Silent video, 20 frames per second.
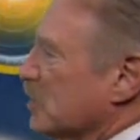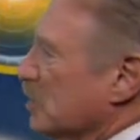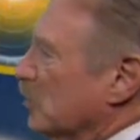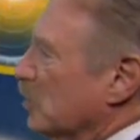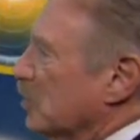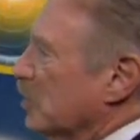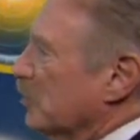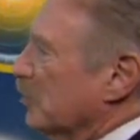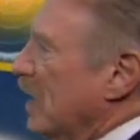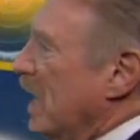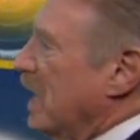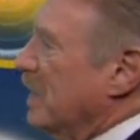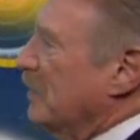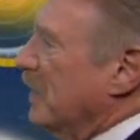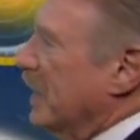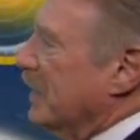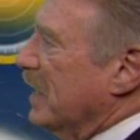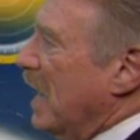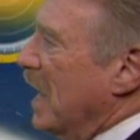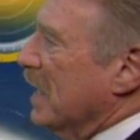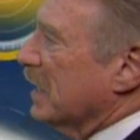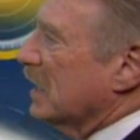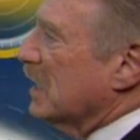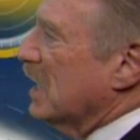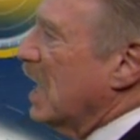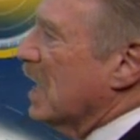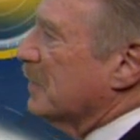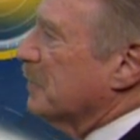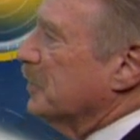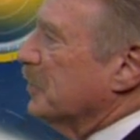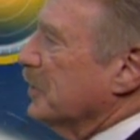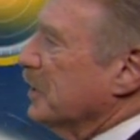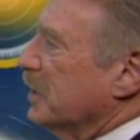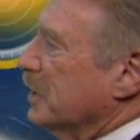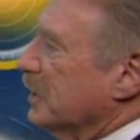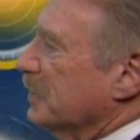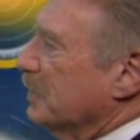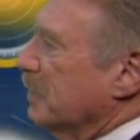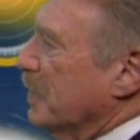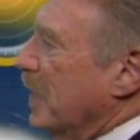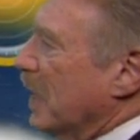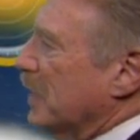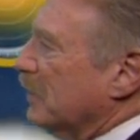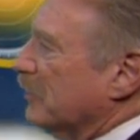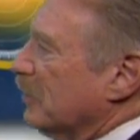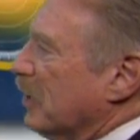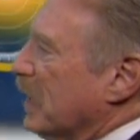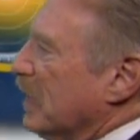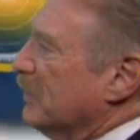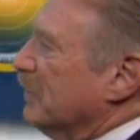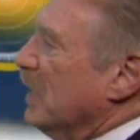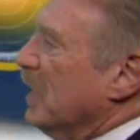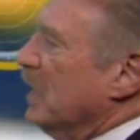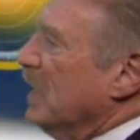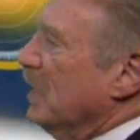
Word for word: some more rain by 9 o'clock. Pretty good amount of rain.